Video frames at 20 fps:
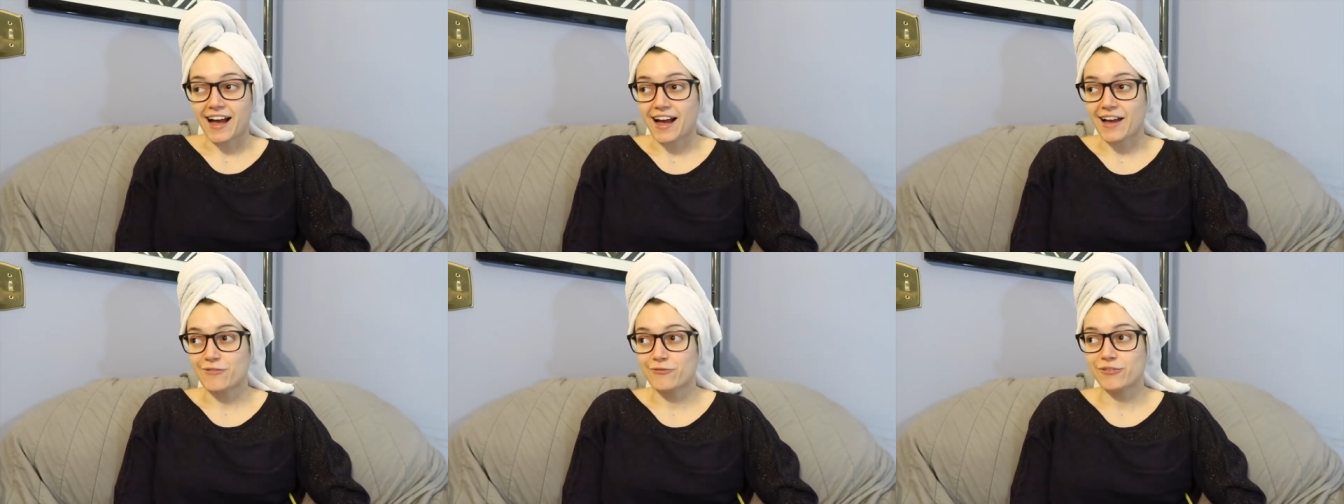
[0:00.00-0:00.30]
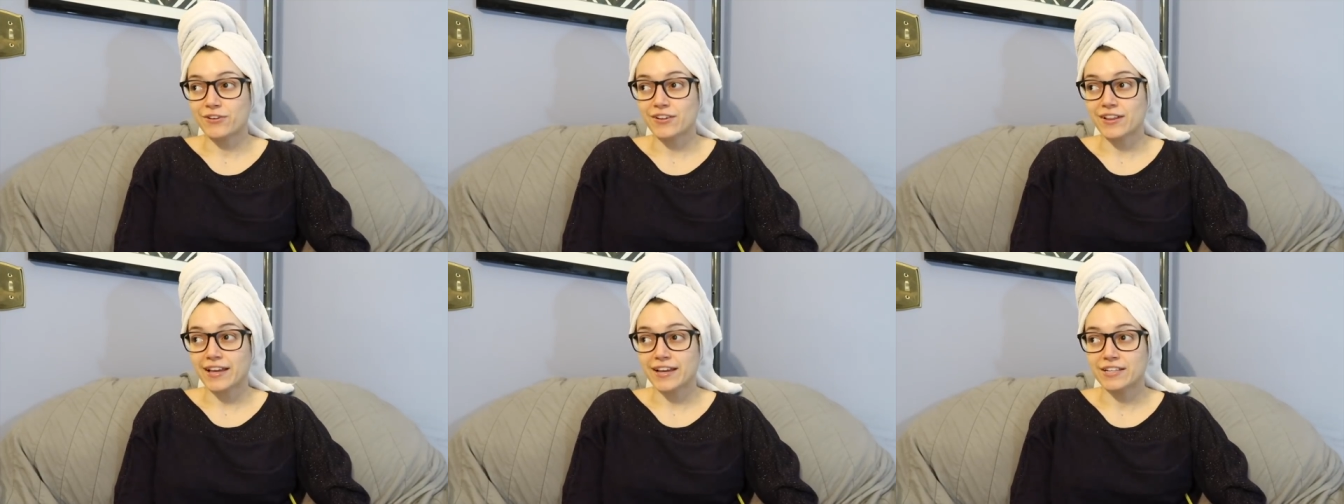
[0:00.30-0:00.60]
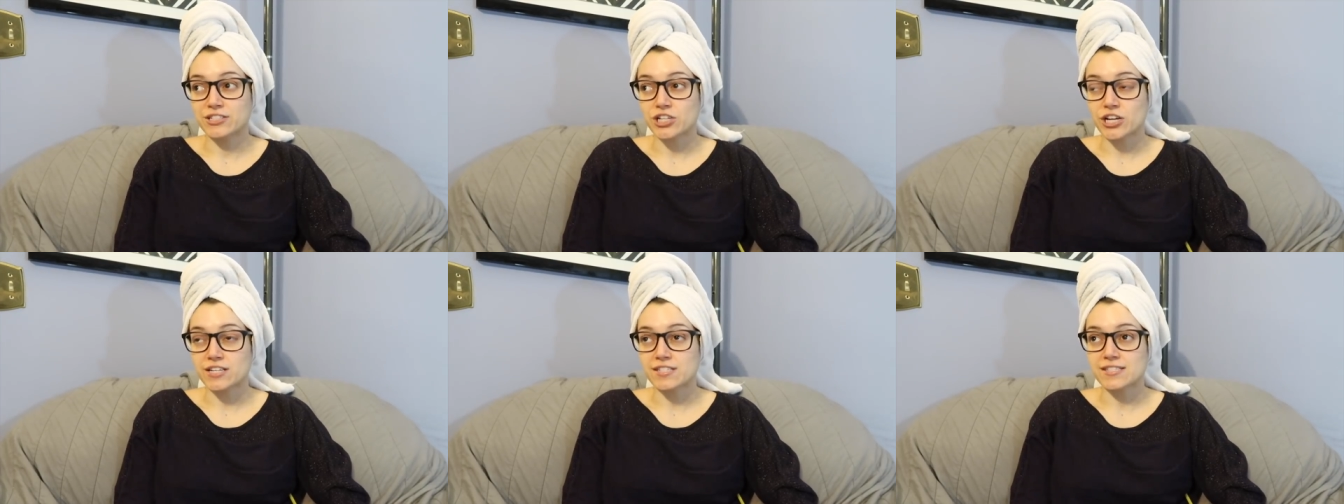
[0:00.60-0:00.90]
I feel
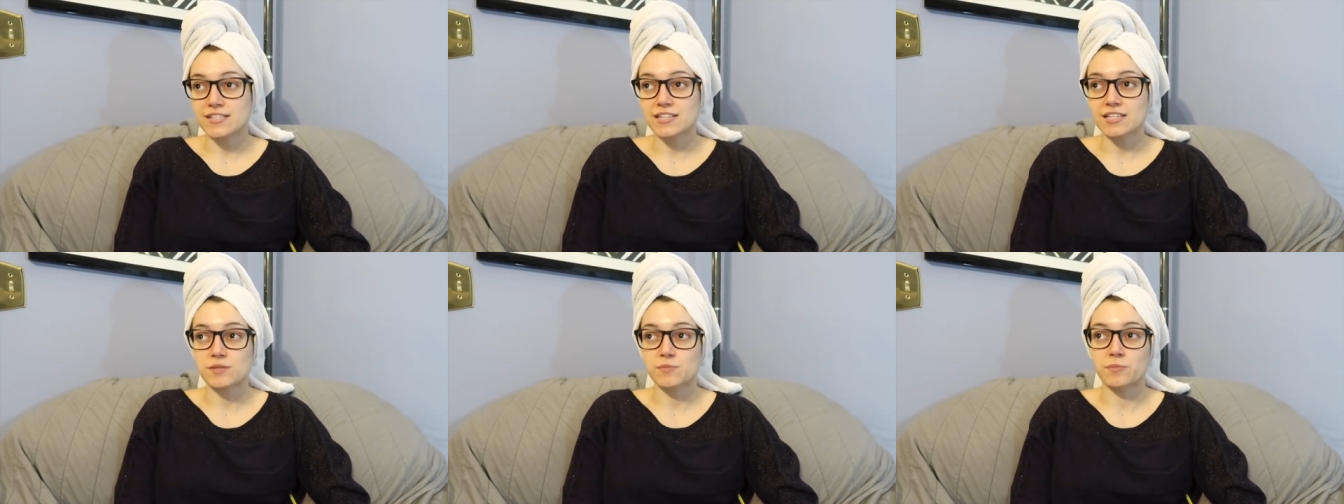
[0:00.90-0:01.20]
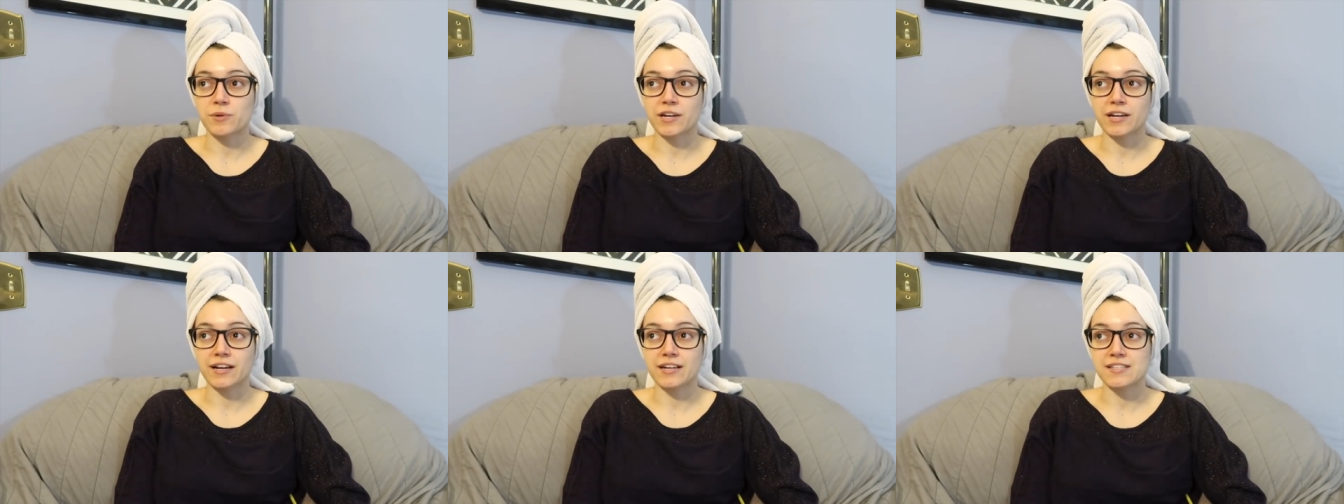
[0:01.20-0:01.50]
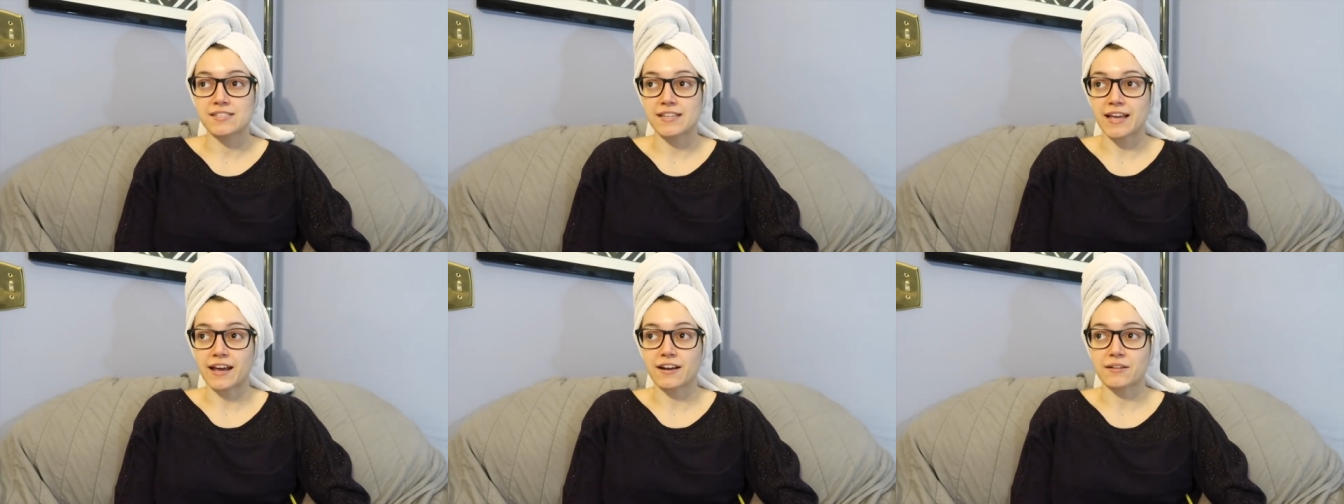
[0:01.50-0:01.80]
like JC's
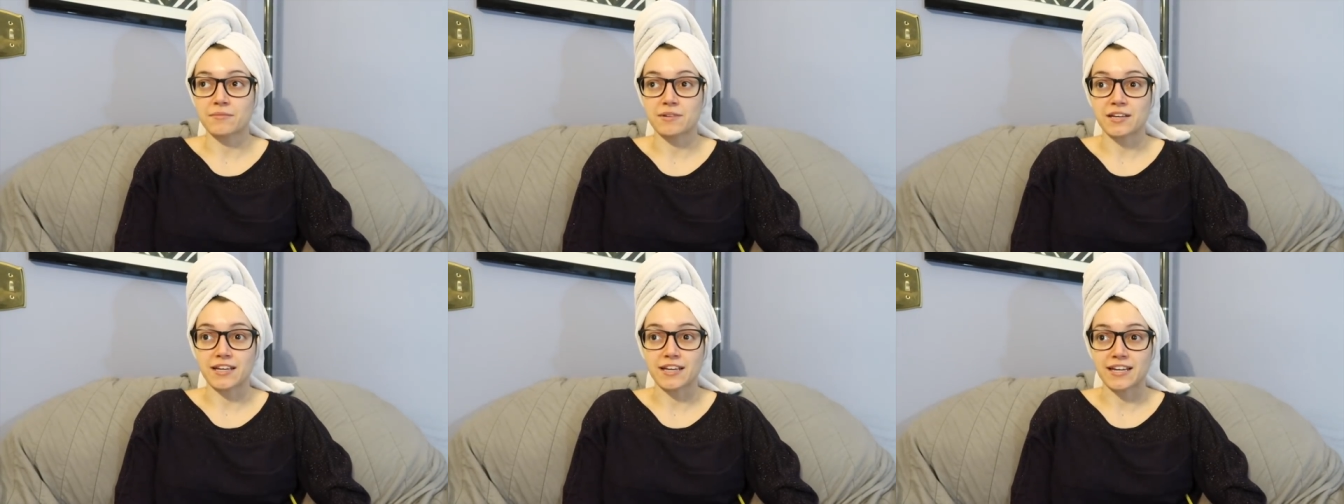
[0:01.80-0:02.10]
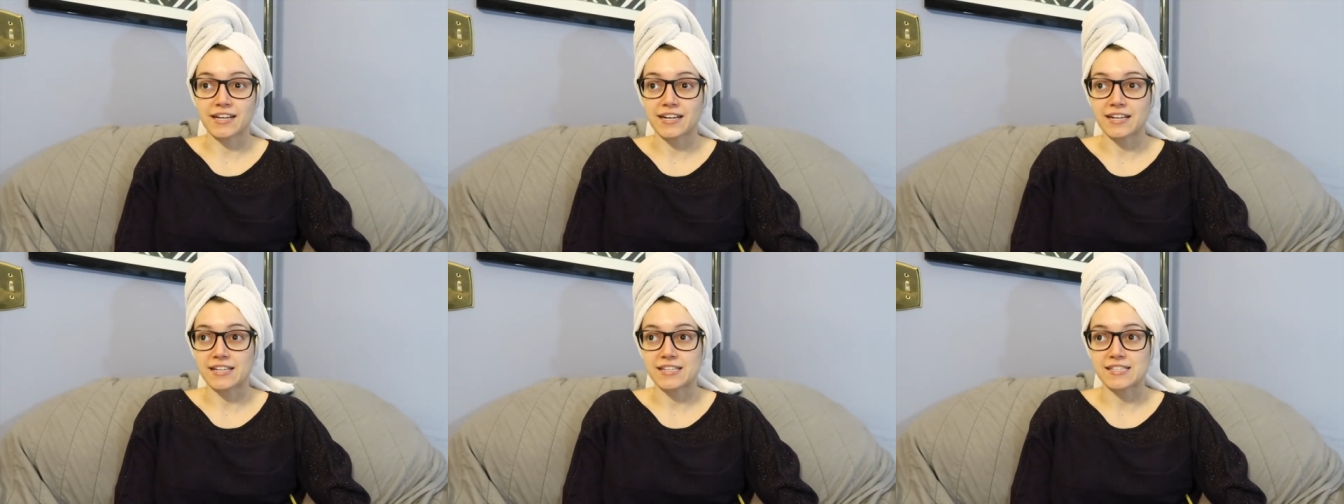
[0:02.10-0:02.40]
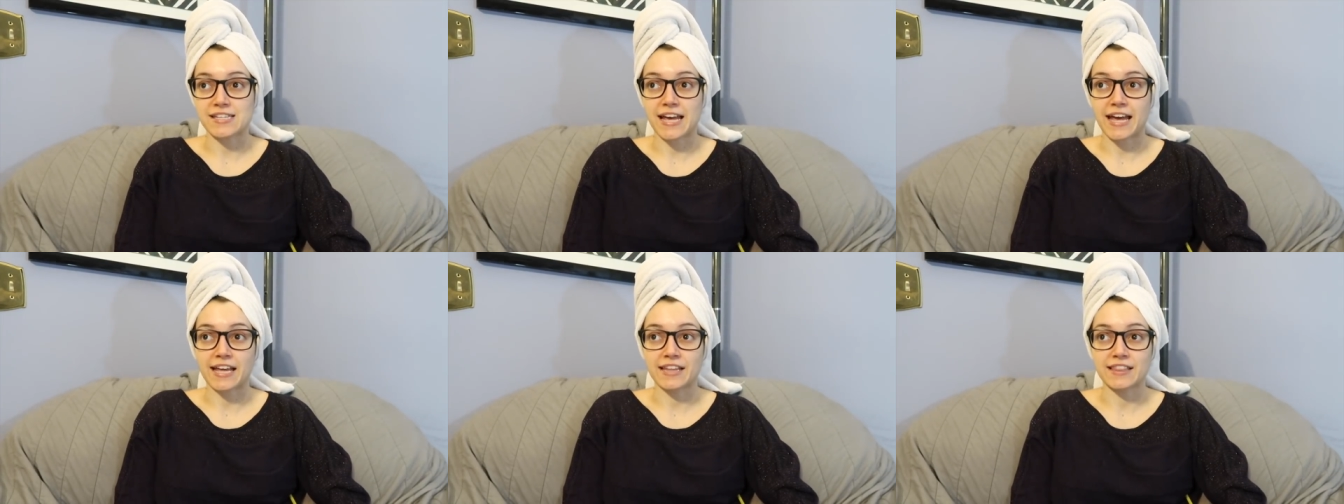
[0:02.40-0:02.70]
biggest enemy in
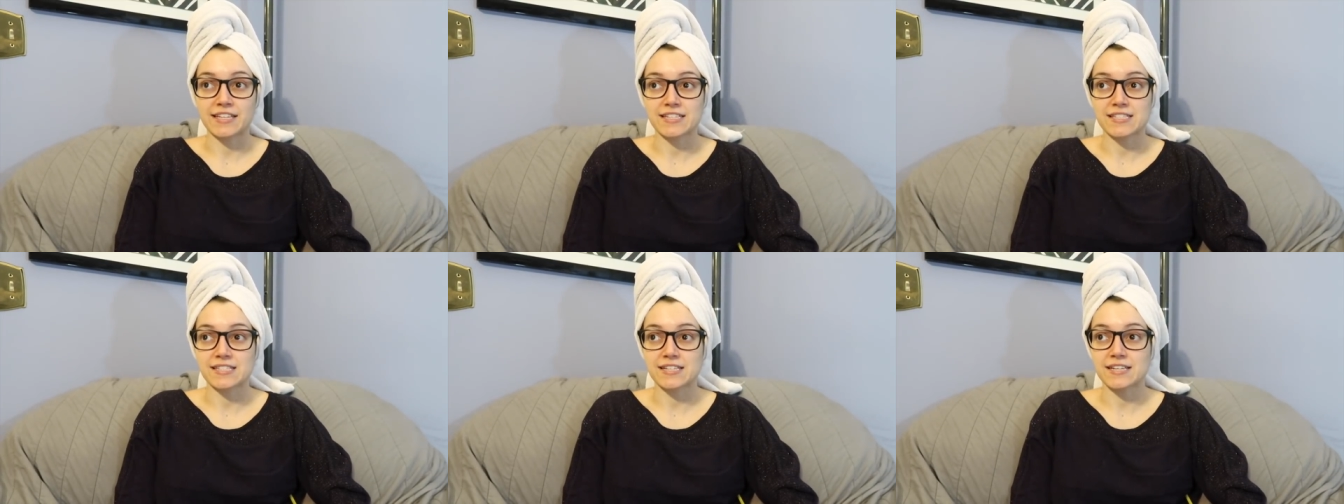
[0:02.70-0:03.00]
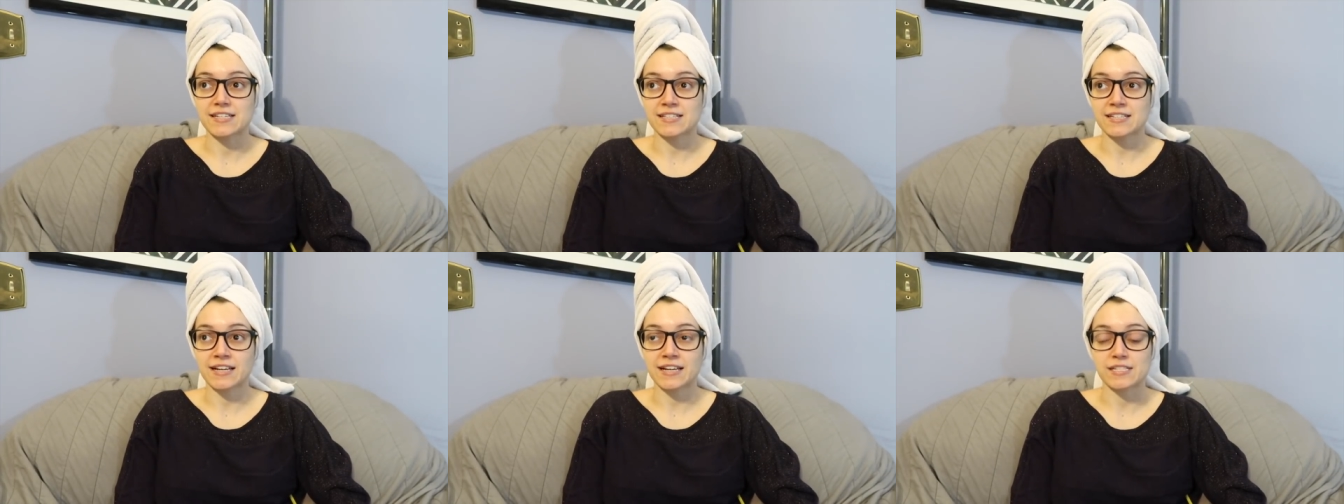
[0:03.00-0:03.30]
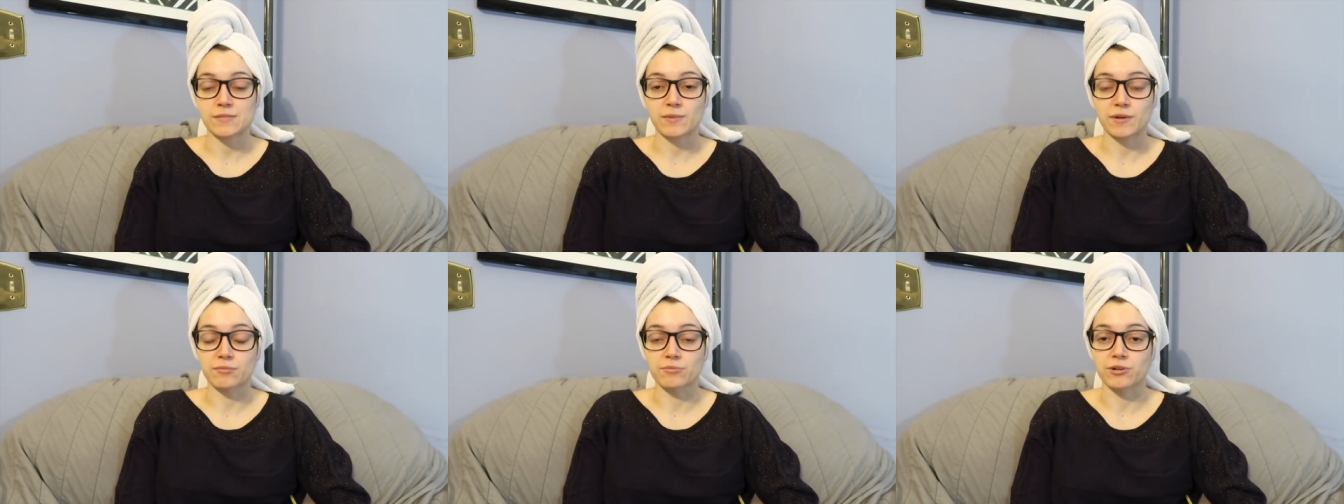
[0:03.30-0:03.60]
his head this season
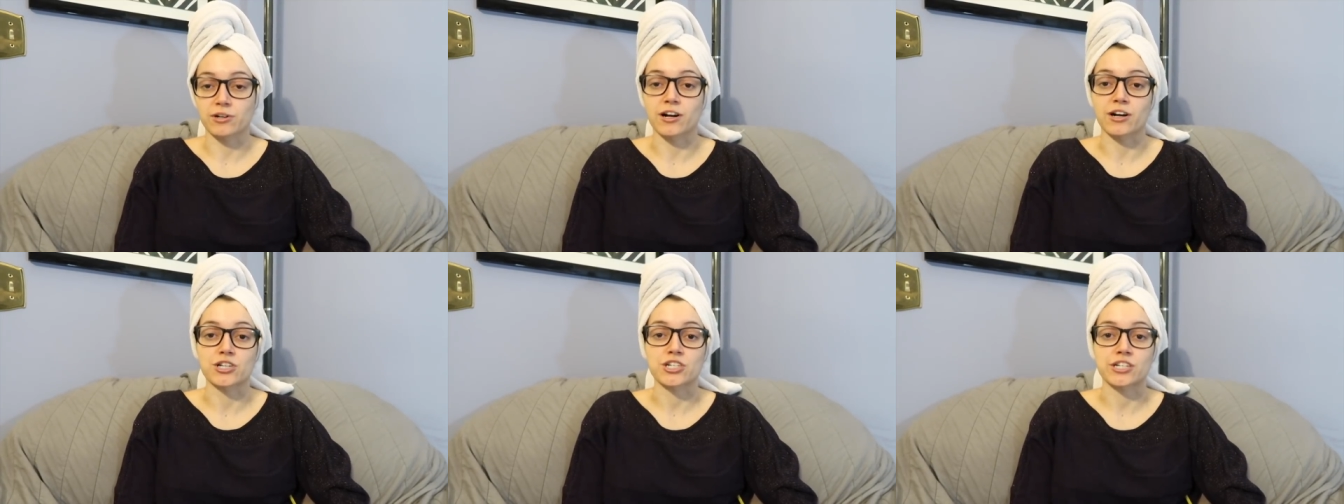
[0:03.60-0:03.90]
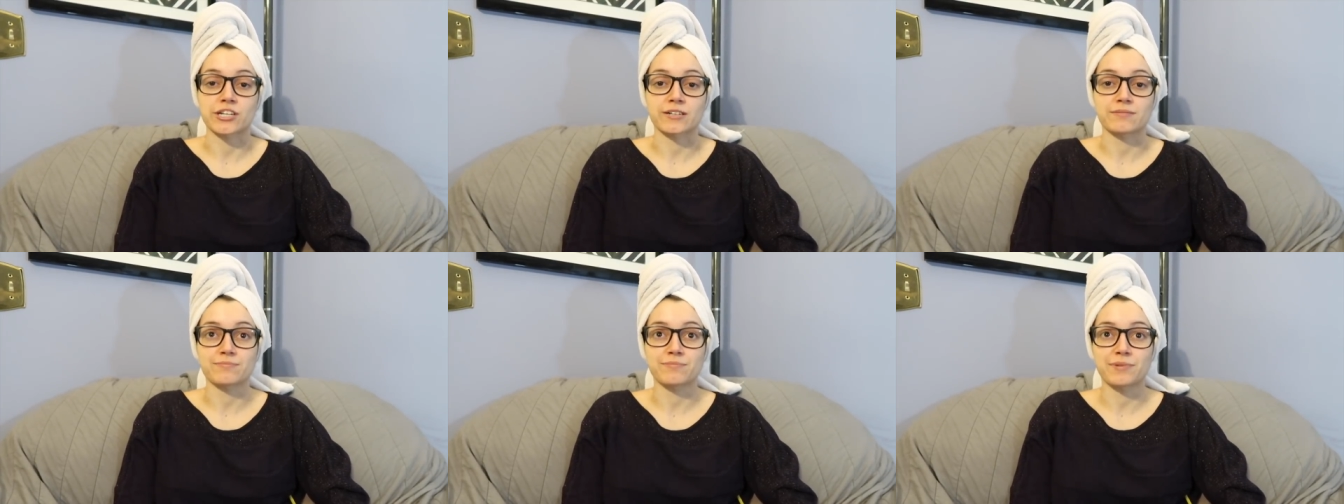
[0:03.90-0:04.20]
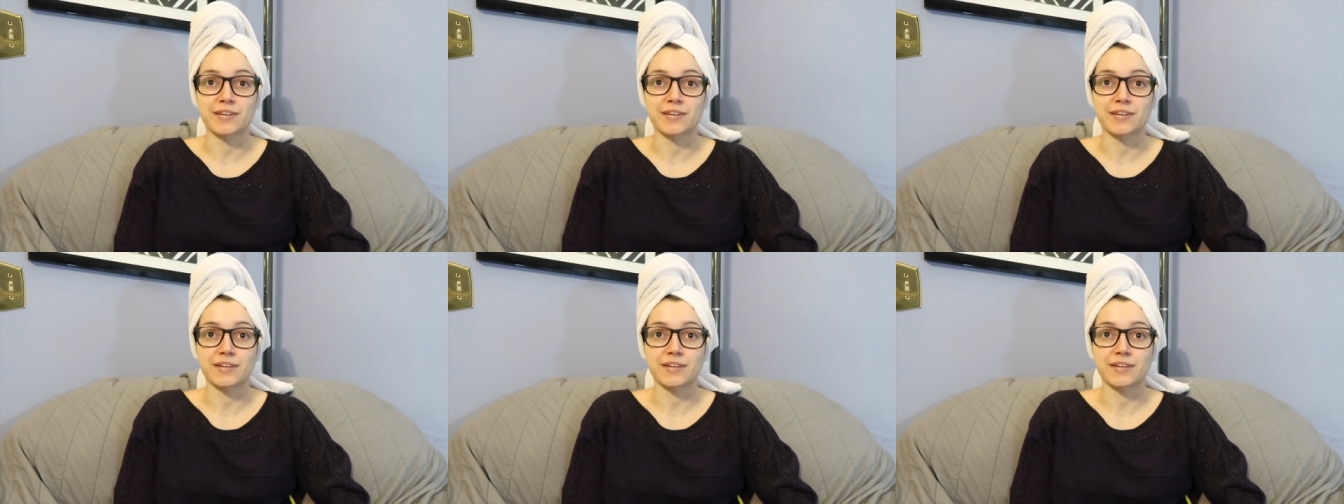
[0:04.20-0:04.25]
has been production,